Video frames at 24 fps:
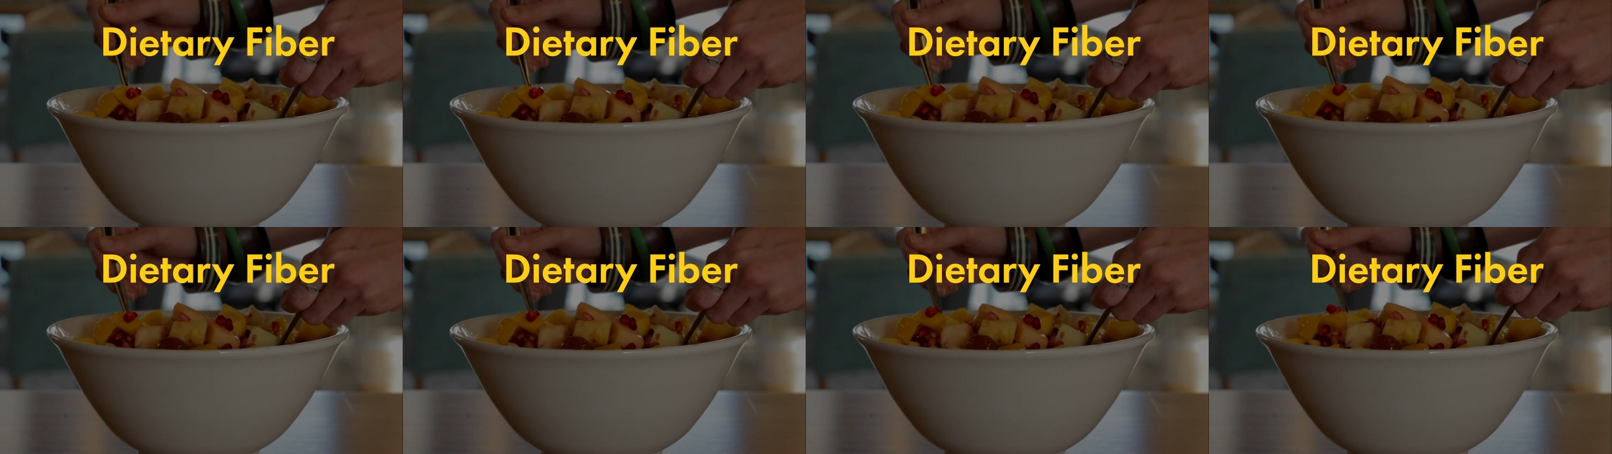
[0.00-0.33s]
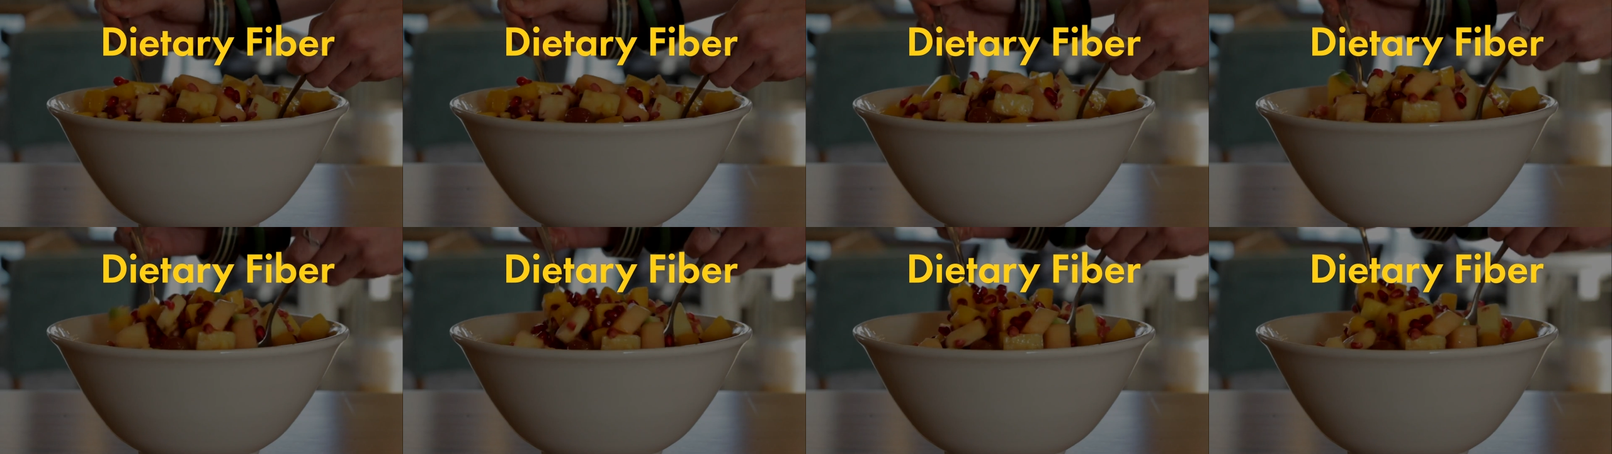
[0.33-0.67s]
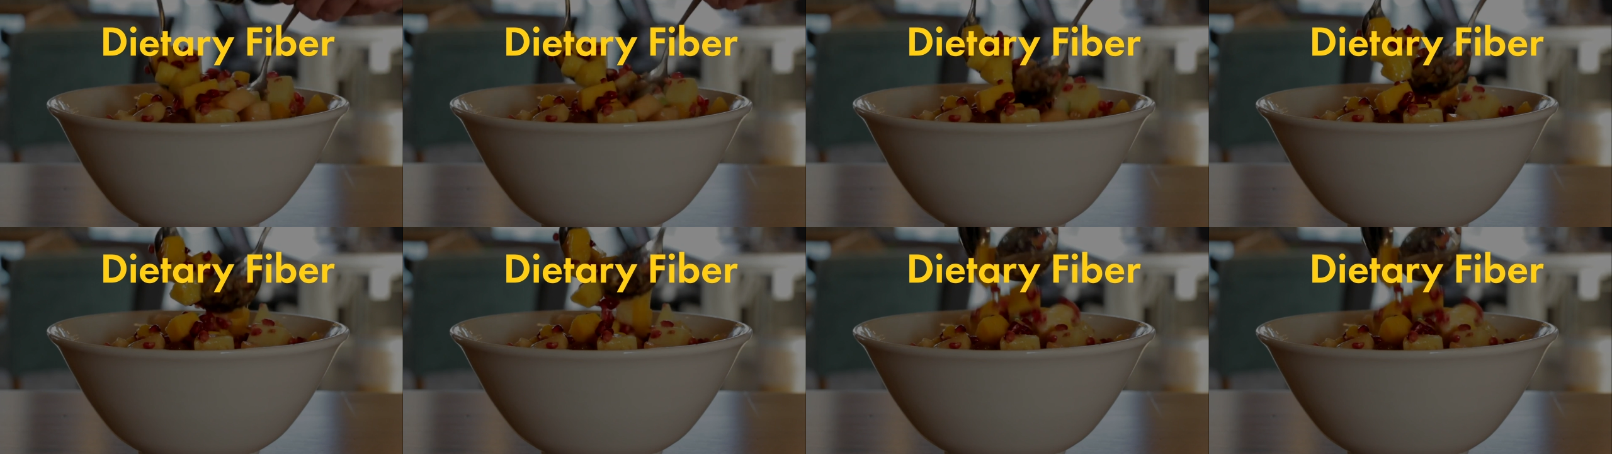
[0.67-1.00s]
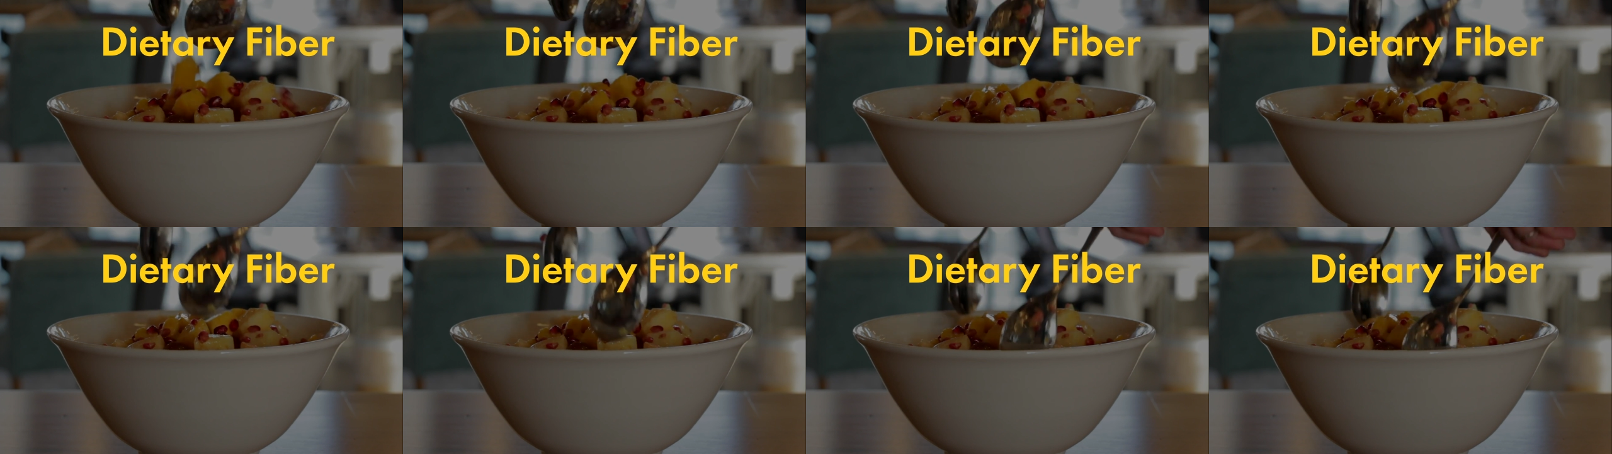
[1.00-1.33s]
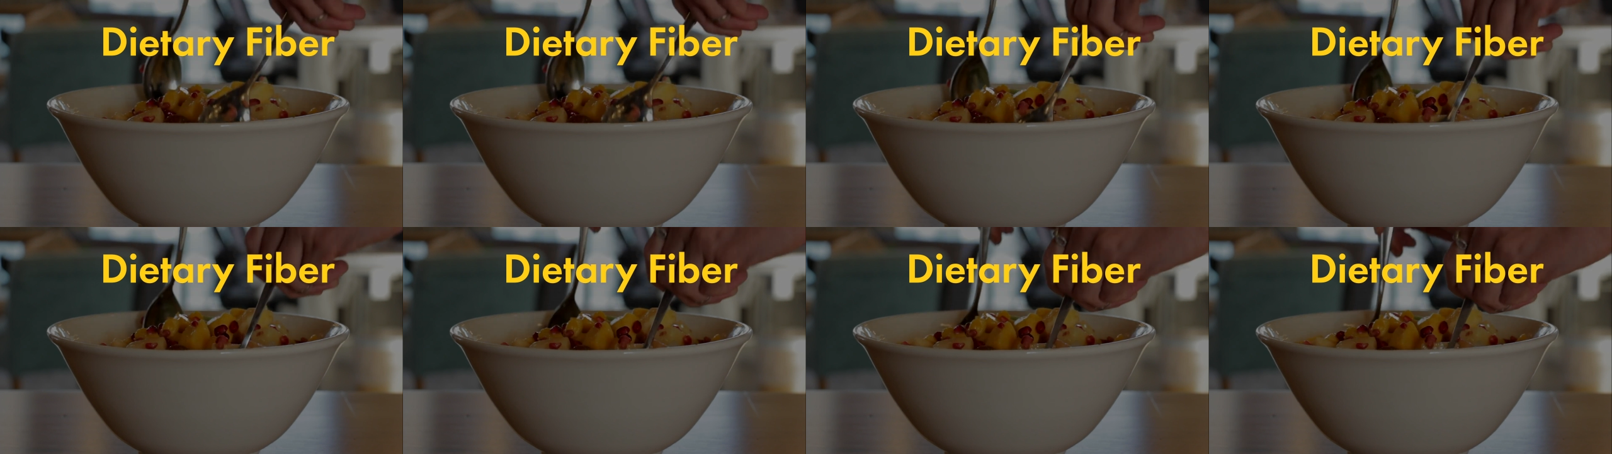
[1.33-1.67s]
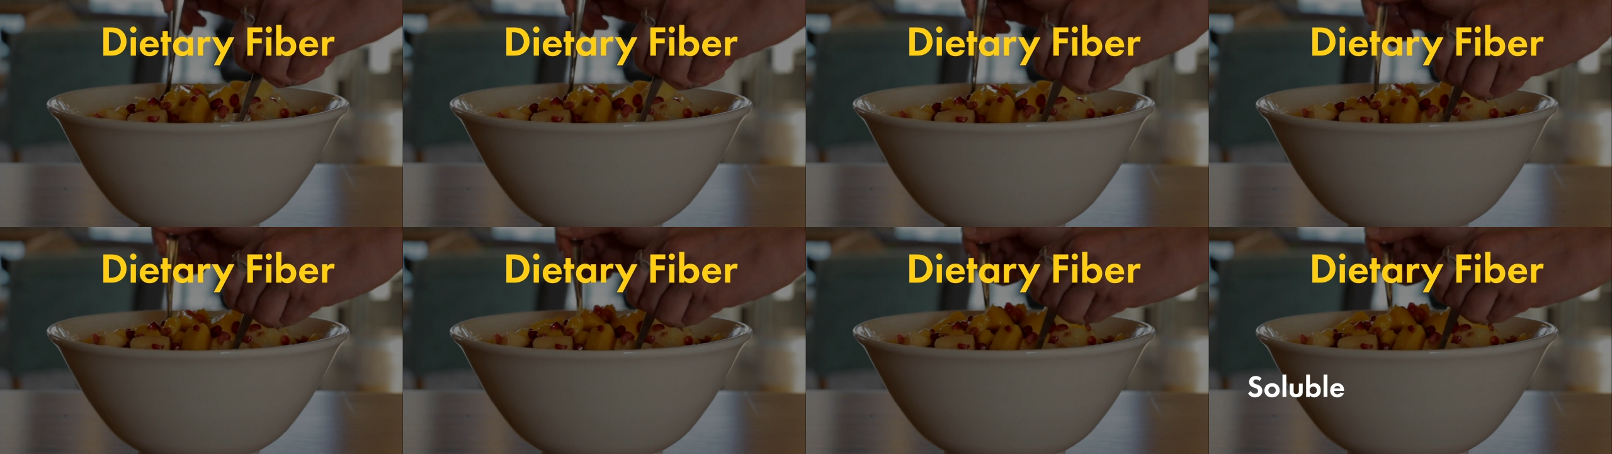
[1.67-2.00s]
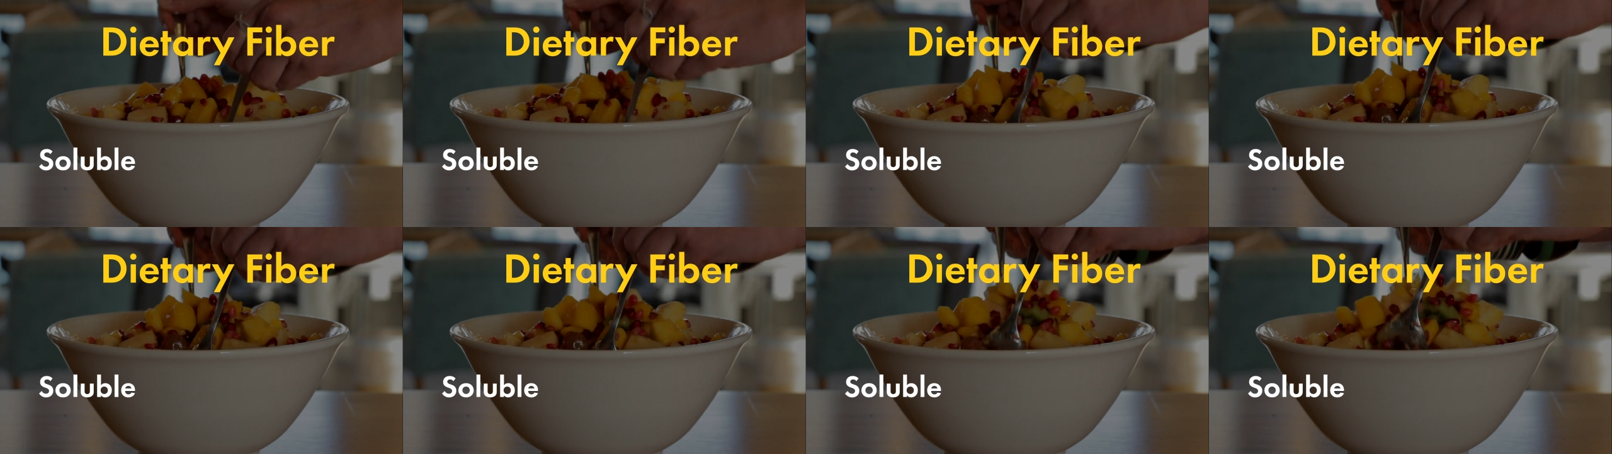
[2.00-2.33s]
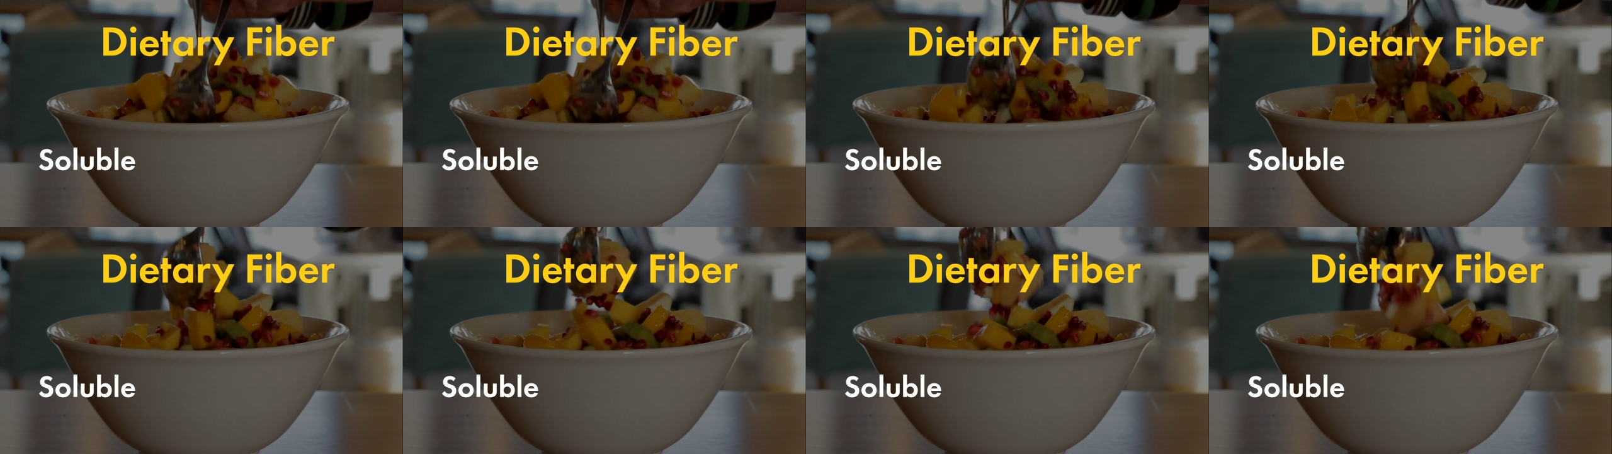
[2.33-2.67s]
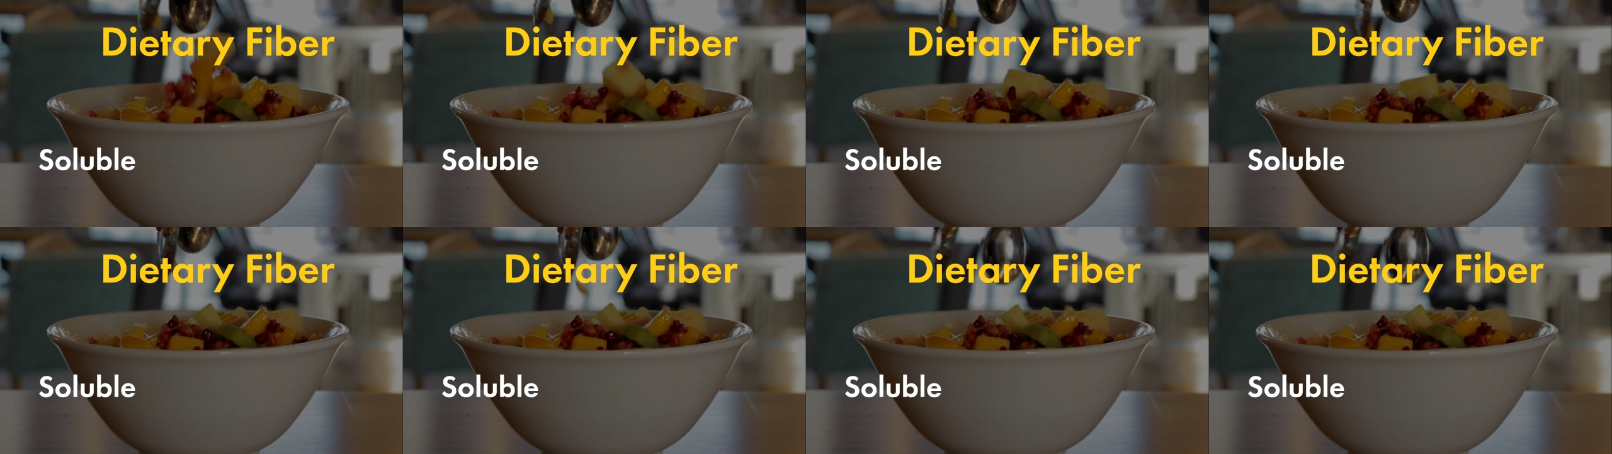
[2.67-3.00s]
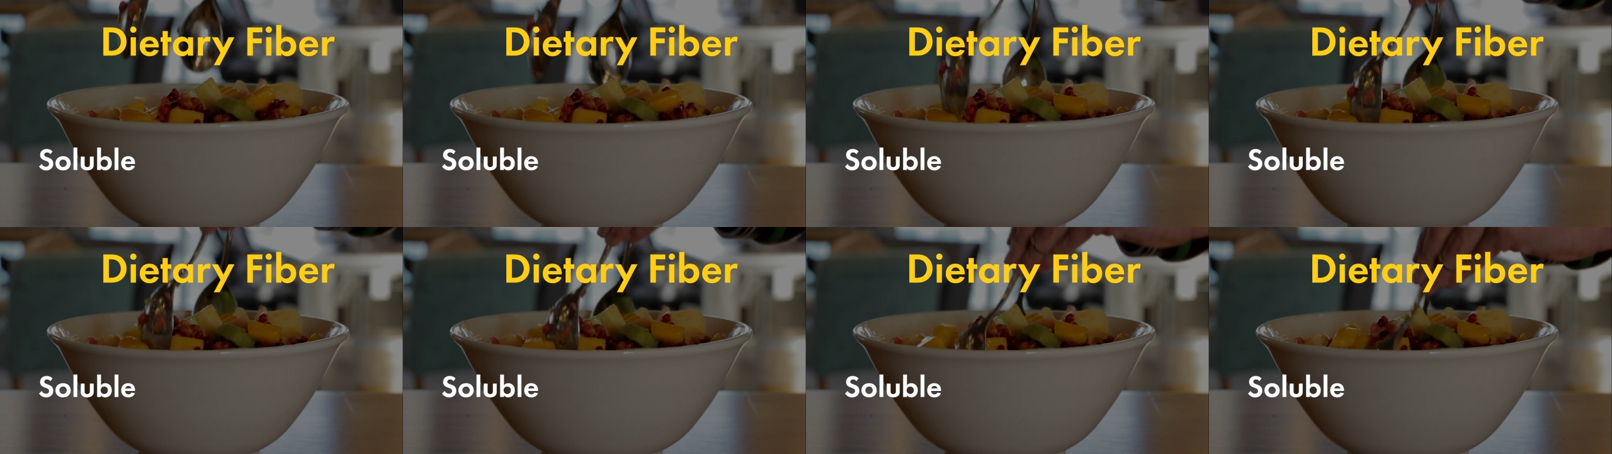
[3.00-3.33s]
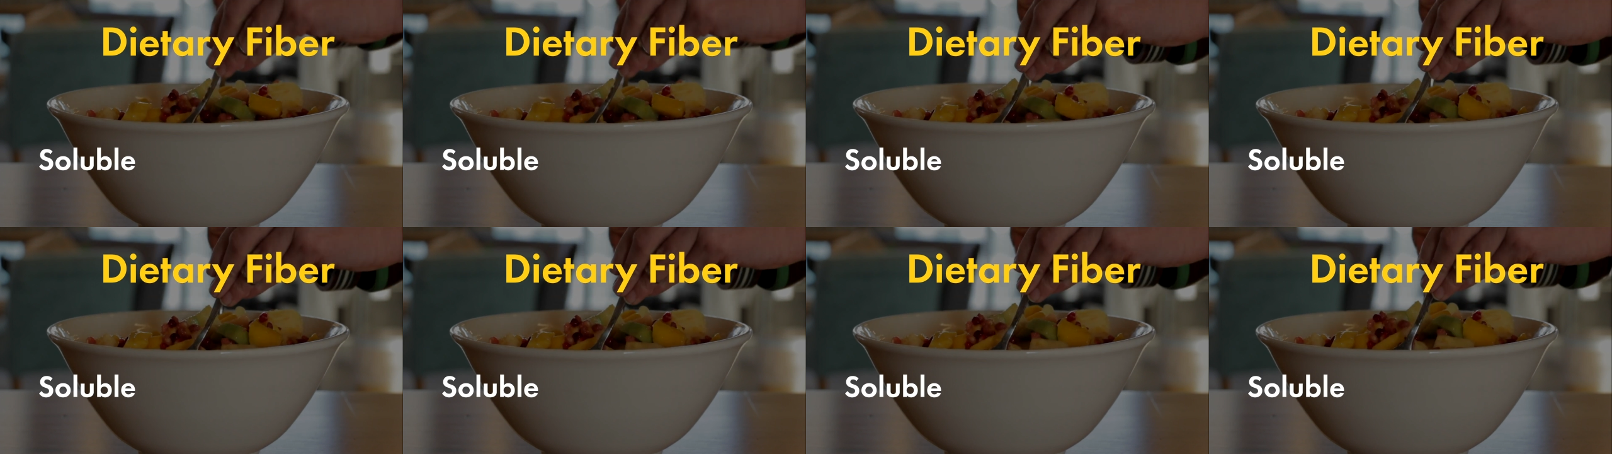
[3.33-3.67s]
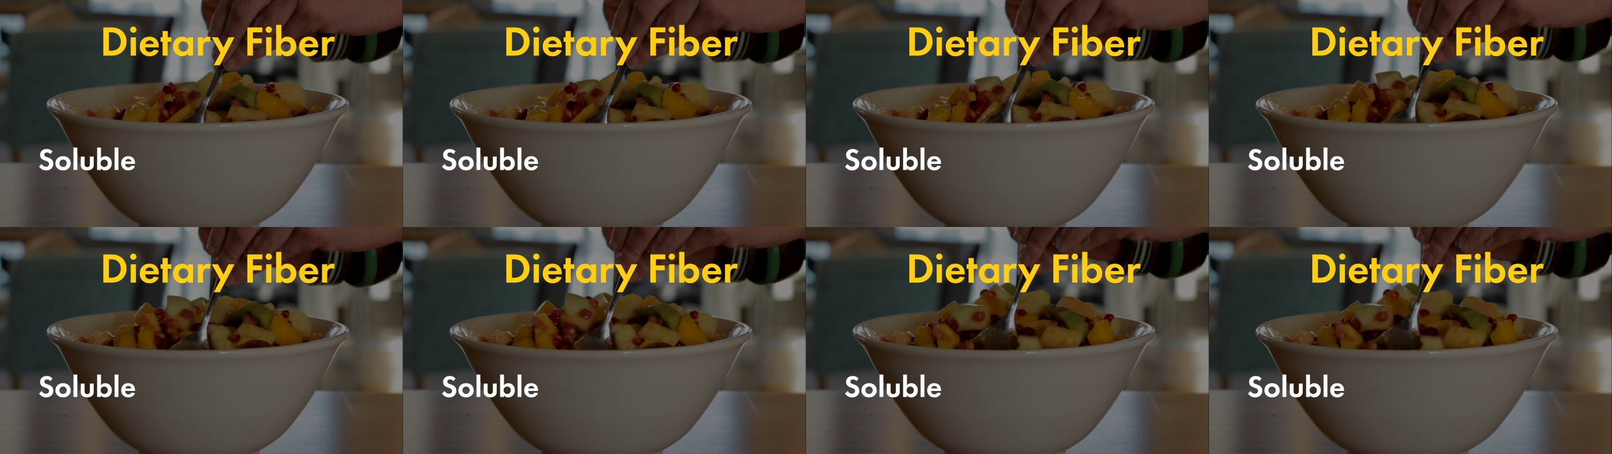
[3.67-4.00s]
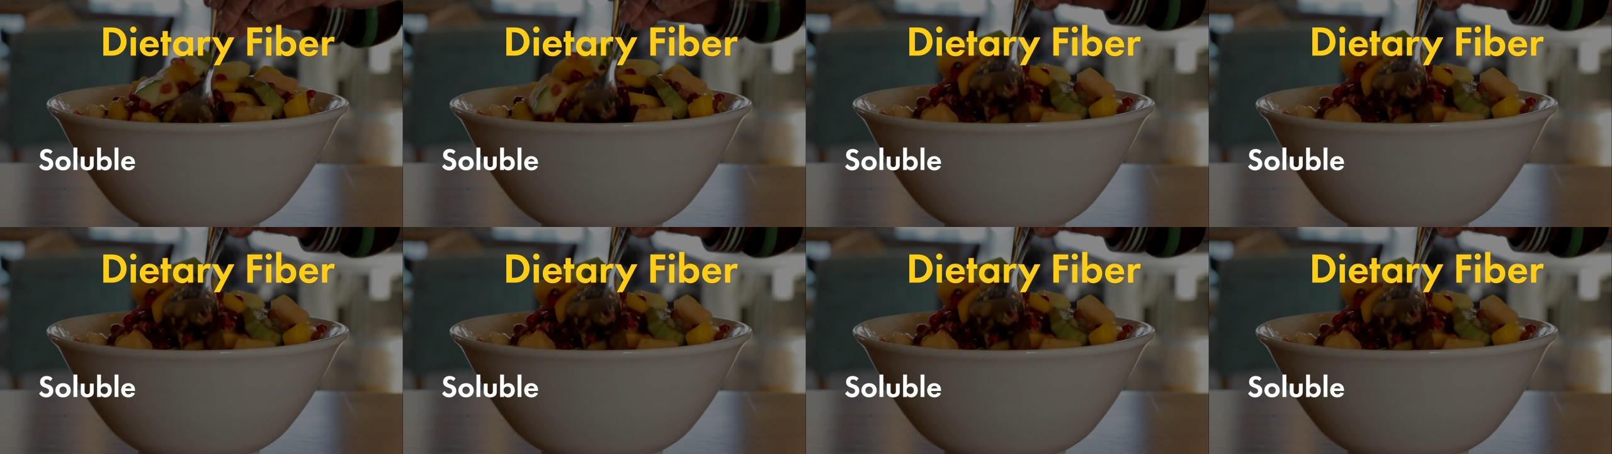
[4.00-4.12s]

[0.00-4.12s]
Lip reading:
(no speaker visible)